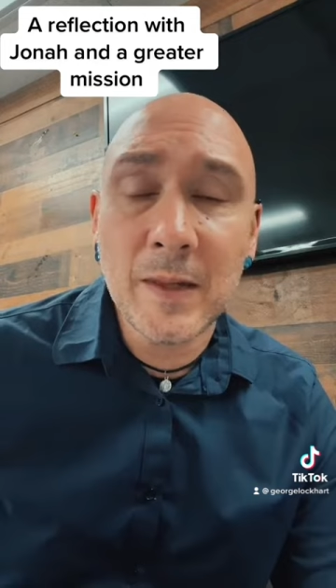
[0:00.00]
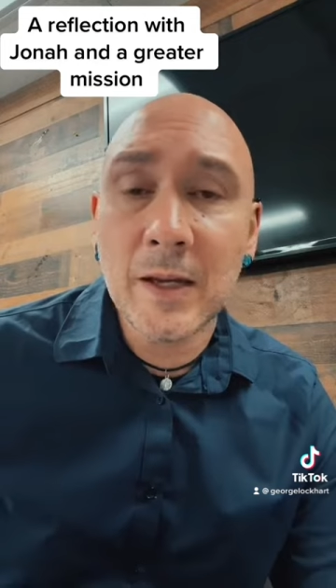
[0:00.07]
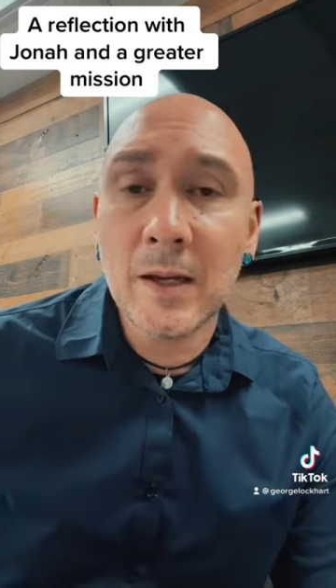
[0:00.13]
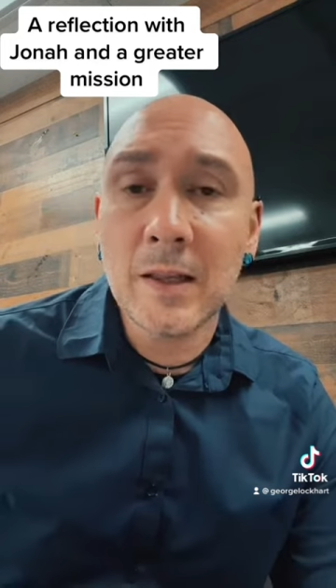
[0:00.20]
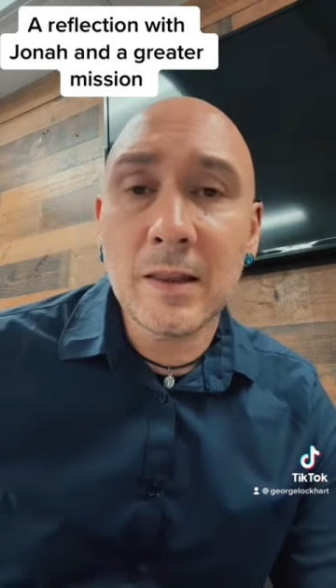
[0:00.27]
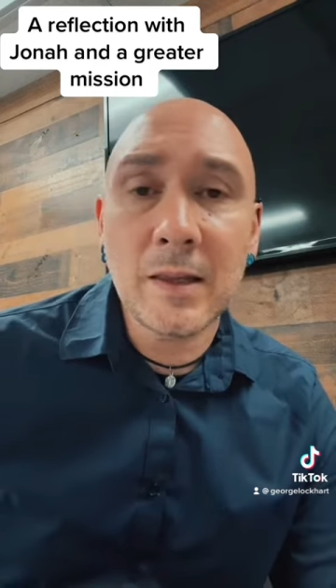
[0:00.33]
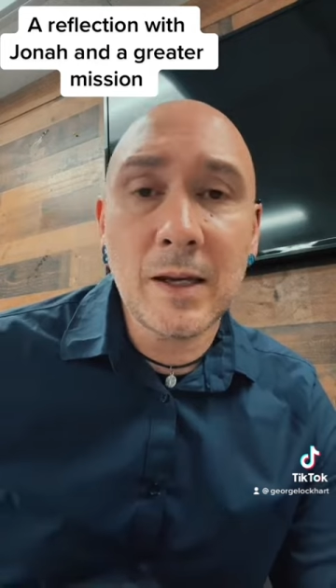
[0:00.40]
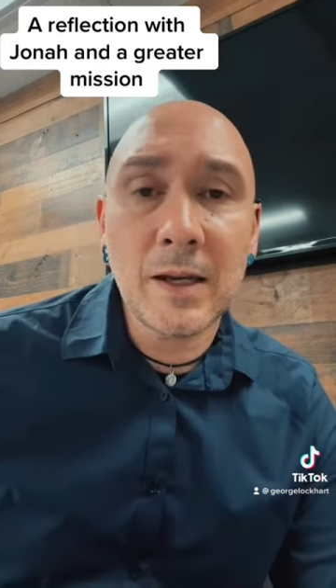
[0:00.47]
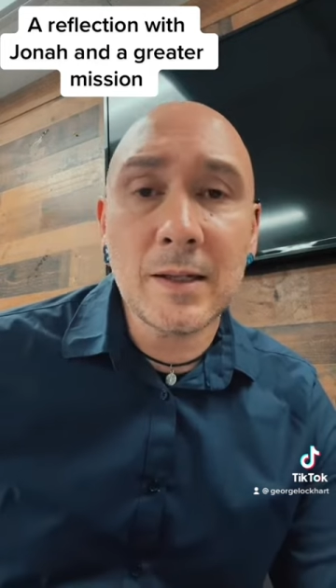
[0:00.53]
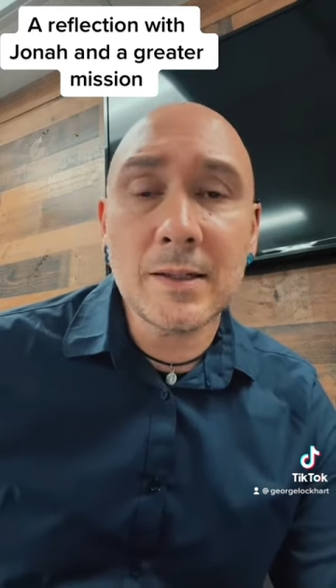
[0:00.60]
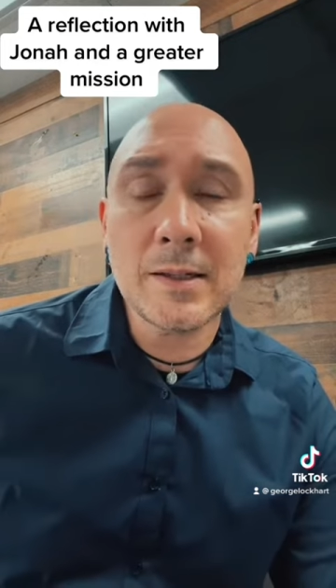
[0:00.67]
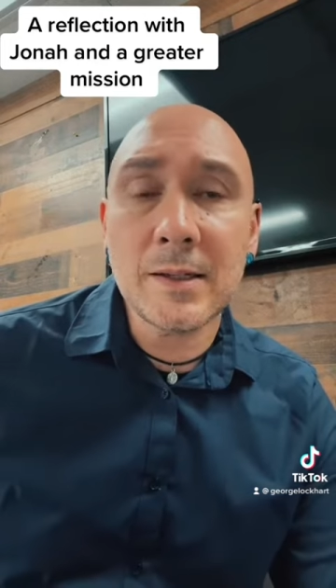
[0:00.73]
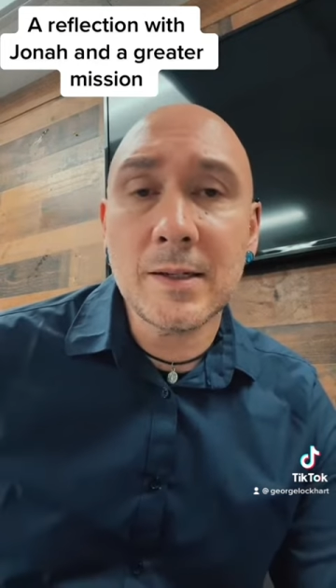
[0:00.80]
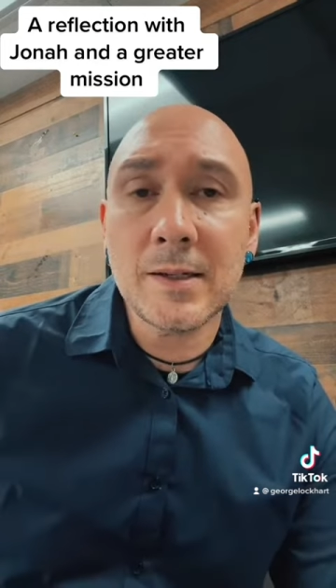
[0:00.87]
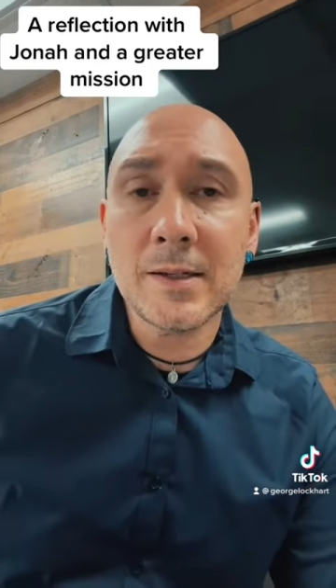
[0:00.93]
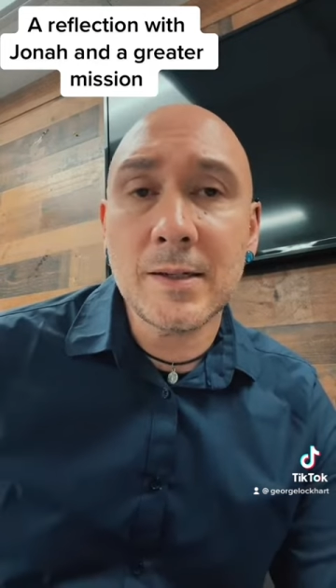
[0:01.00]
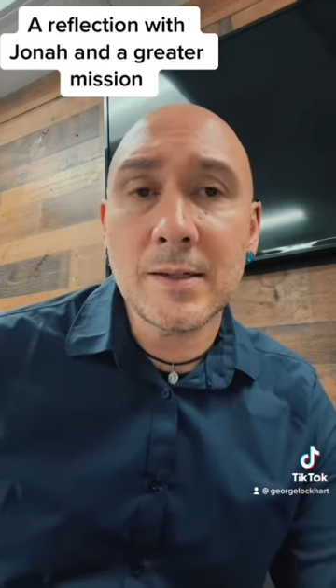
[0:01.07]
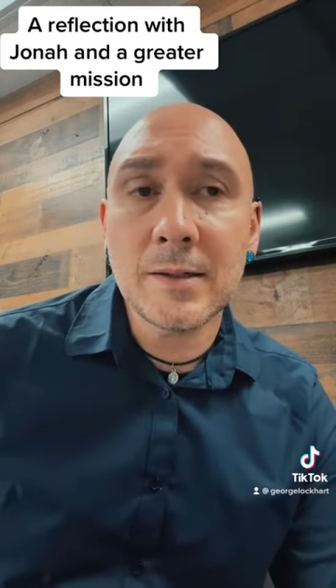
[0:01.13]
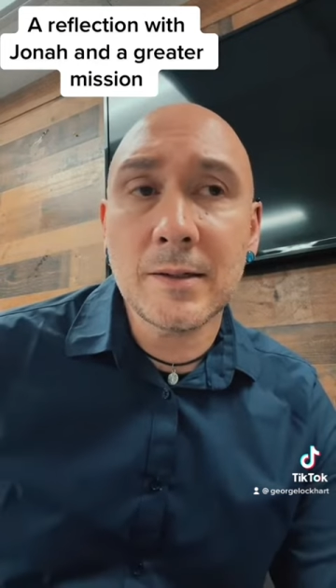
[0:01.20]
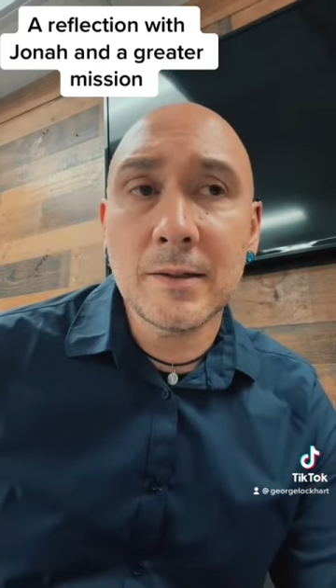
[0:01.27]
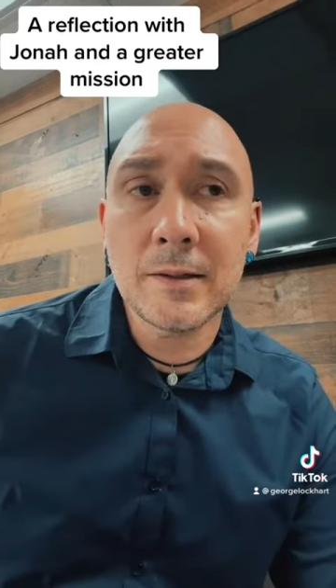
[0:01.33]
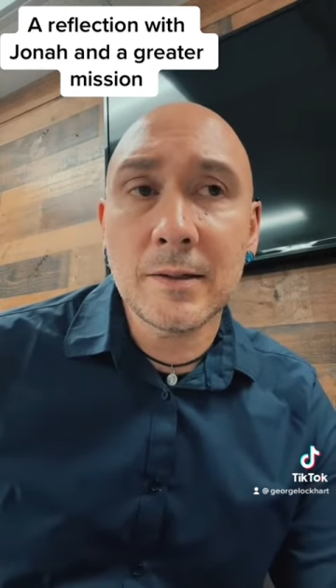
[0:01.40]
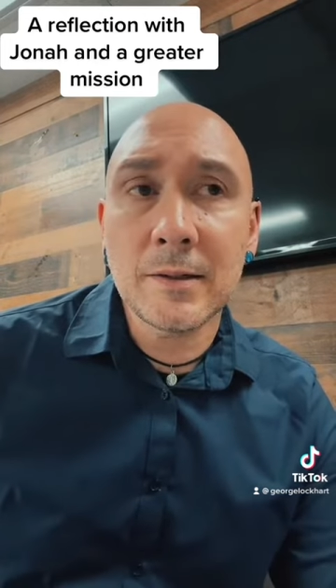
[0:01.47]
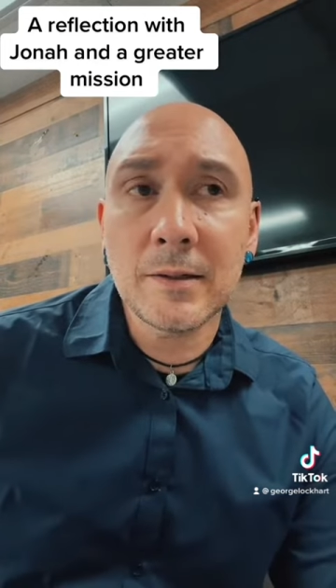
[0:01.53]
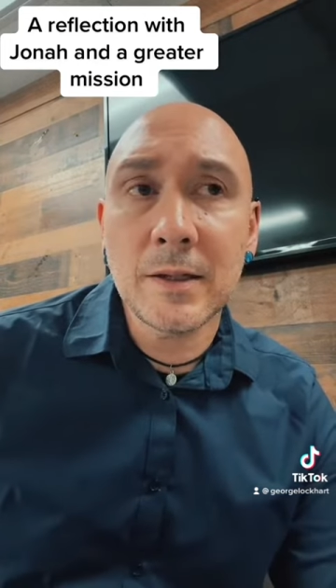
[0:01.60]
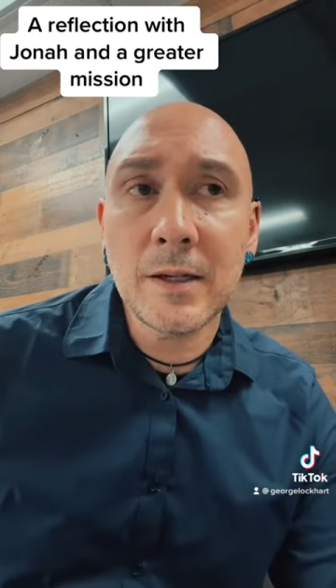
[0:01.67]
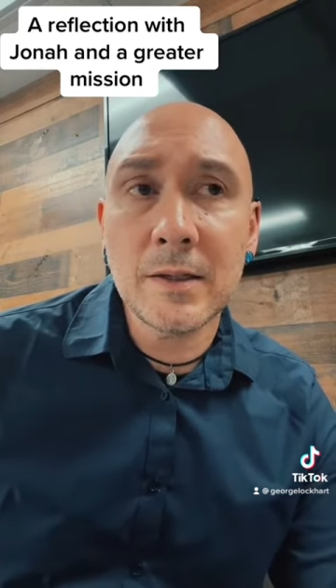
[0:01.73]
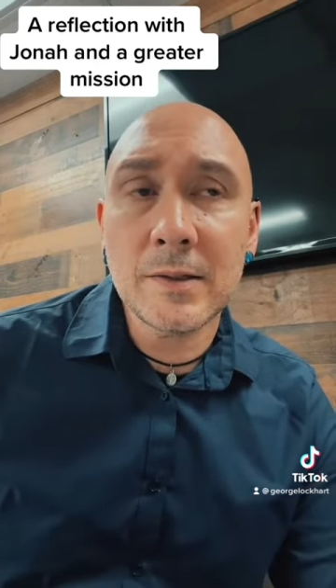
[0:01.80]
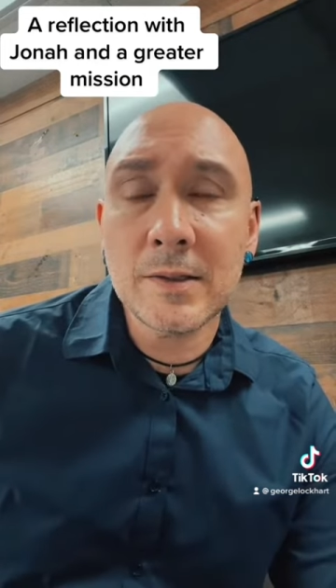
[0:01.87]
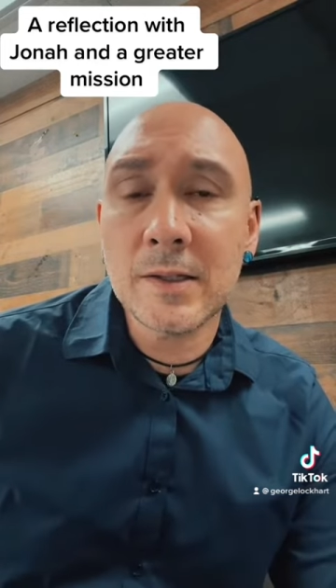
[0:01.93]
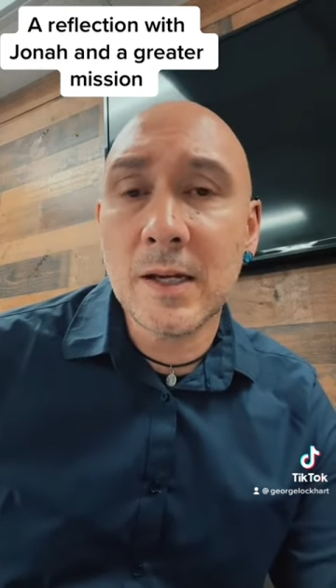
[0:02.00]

that uh, it's